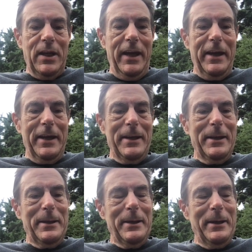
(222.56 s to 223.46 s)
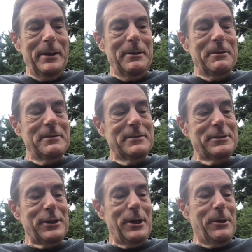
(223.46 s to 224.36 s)
And
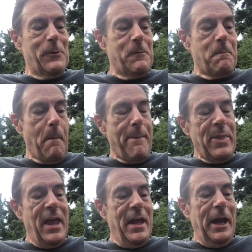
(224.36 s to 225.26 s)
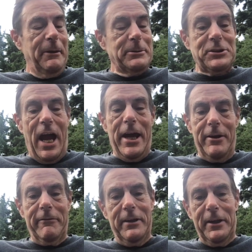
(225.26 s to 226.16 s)
so that was kind
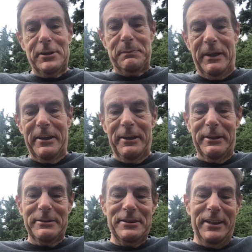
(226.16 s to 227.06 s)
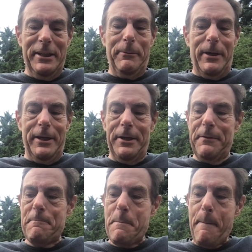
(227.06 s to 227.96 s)
of an experience. Anyway,
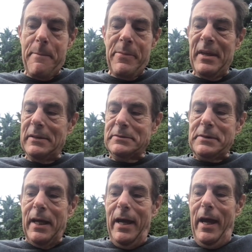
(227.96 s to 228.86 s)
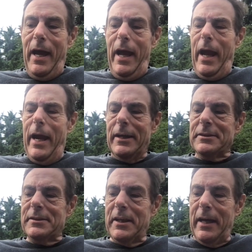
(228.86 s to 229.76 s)

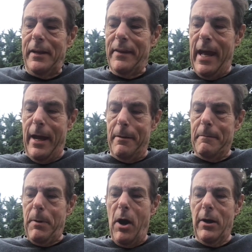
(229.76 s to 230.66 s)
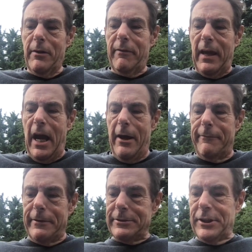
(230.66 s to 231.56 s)
as that part of the
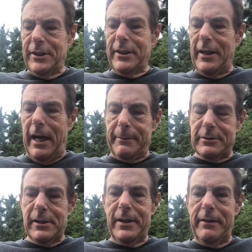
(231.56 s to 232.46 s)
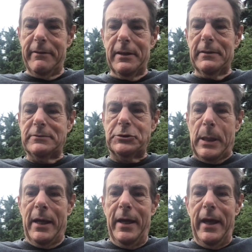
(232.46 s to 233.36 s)
conference ended, I was leaving,
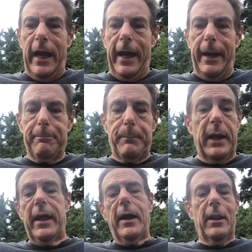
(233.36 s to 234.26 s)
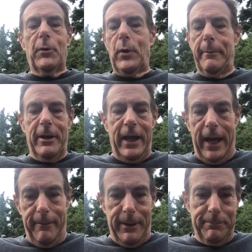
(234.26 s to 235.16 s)
and many other women
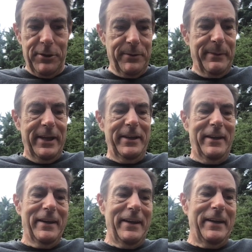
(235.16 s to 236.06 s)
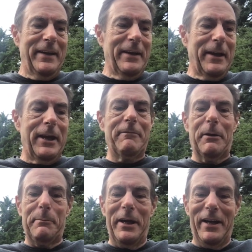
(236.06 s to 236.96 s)
came up to me,
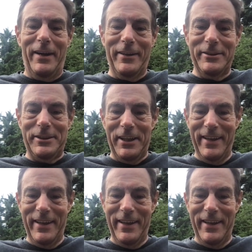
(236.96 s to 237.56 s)
giving me hugs.